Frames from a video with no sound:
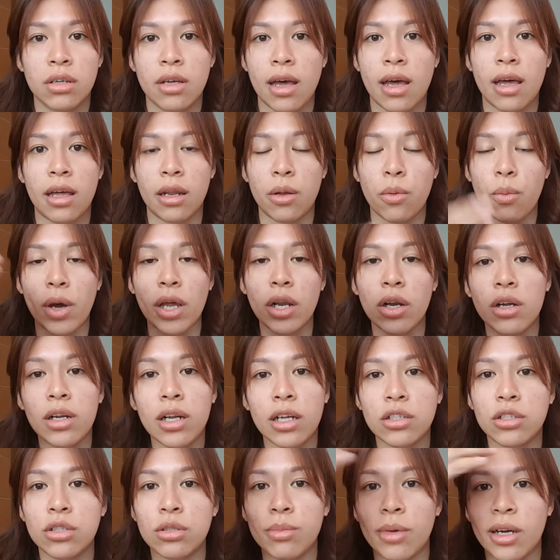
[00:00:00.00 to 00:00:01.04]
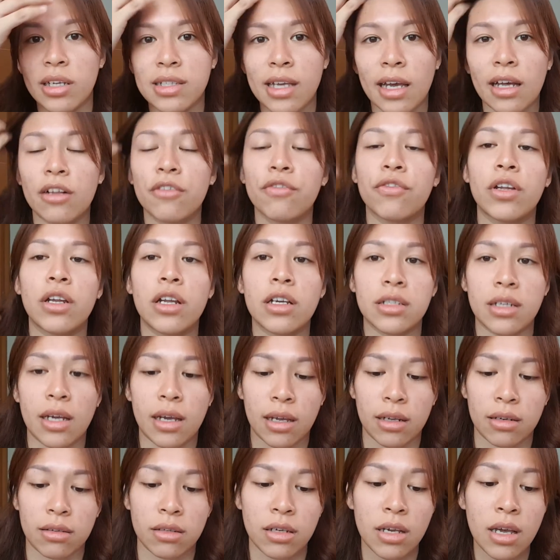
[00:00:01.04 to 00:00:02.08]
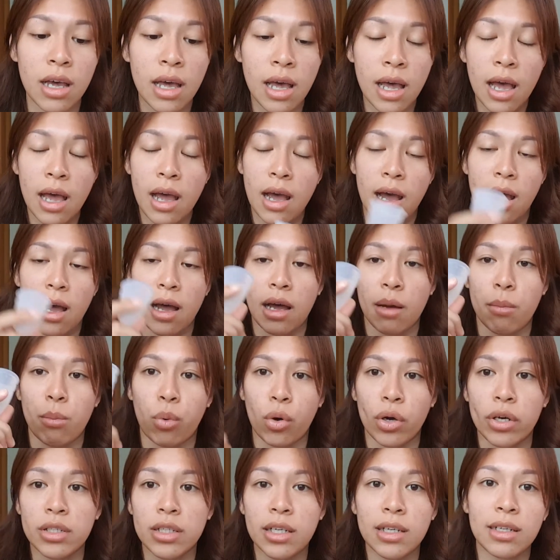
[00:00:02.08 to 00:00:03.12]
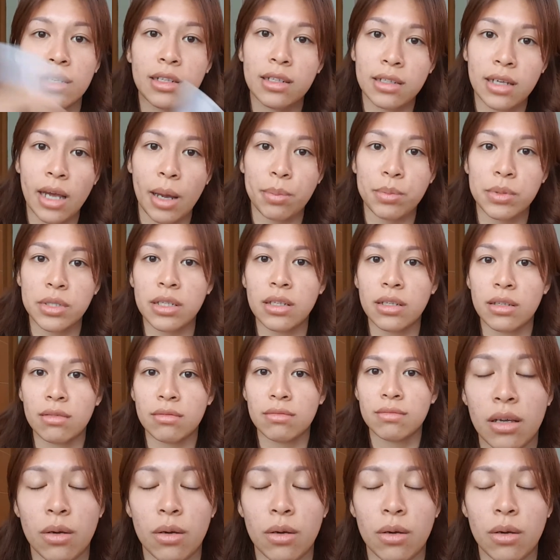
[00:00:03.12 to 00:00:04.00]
And it went on until my cycle finished and boiled it, kept it.